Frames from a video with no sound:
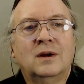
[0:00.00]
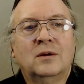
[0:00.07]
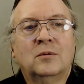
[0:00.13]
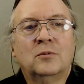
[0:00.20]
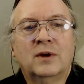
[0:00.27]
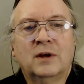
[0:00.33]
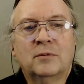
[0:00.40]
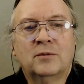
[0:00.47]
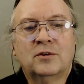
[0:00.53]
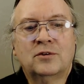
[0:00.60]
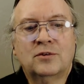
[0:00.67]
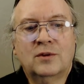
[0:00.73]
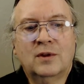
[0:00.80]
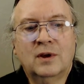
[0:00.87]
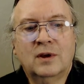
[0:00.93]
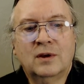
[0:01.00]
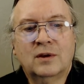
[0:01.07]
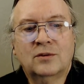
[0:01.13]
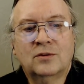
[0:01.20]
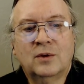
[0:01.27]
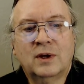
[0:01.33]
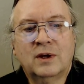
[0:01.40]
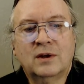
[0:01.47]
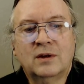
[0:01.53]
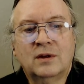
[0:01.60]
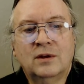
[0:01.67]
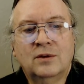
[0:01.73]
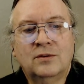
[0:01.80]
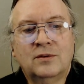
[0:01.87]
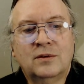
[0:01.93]
Bring up this thing so I can
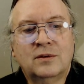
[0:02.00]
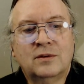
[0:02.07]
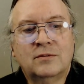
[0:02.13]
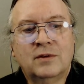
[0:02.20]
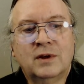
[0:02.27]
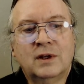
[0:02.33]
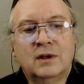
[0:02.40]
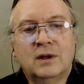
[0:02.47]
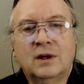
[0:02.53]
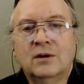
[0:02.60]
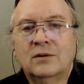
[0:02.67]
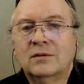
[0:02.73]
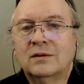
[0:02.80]
close this event out,